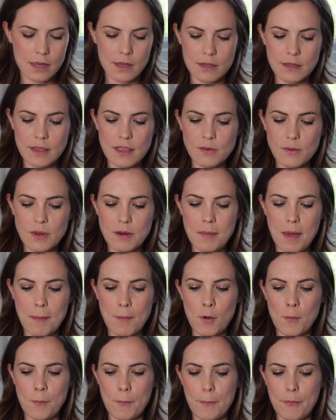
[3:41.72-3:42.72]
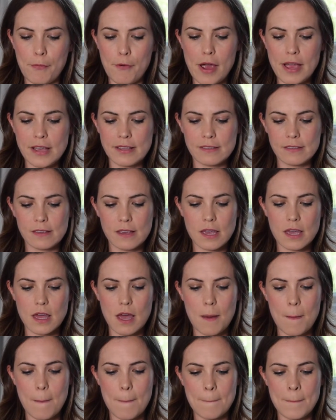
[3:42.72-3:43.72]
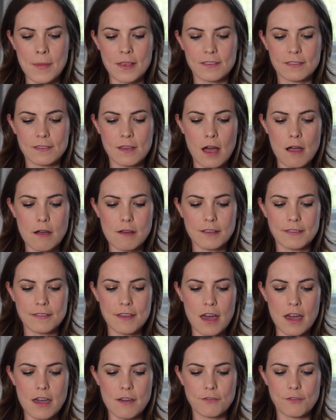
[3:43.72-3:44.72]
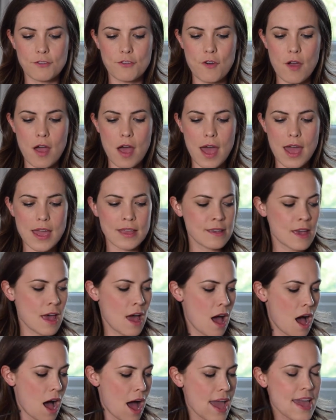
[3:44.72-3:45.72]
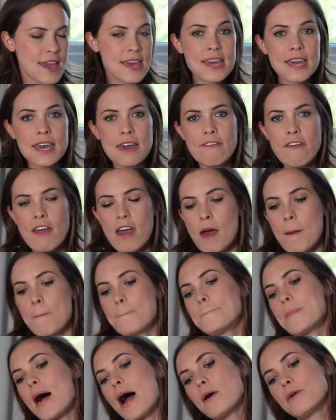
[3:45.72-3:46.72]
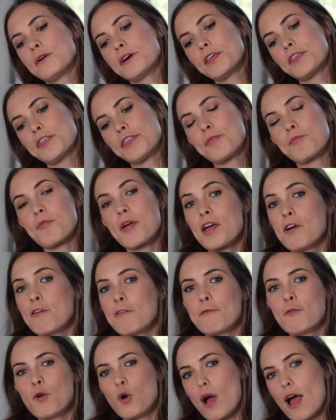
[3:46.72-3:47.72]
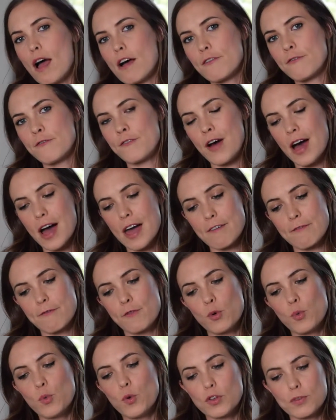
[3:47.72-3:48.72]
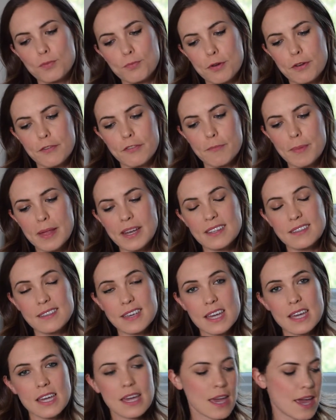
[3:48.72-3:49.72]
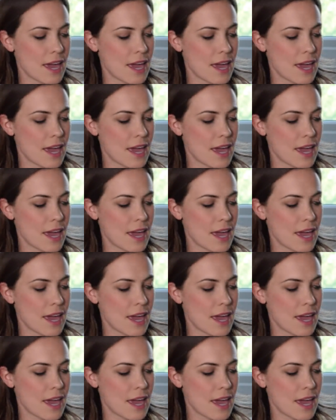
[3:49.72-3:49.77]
This is one of my more pricey mascaras that I have tried. I give it about a 3 or 4 out of 5 for waterproof ability.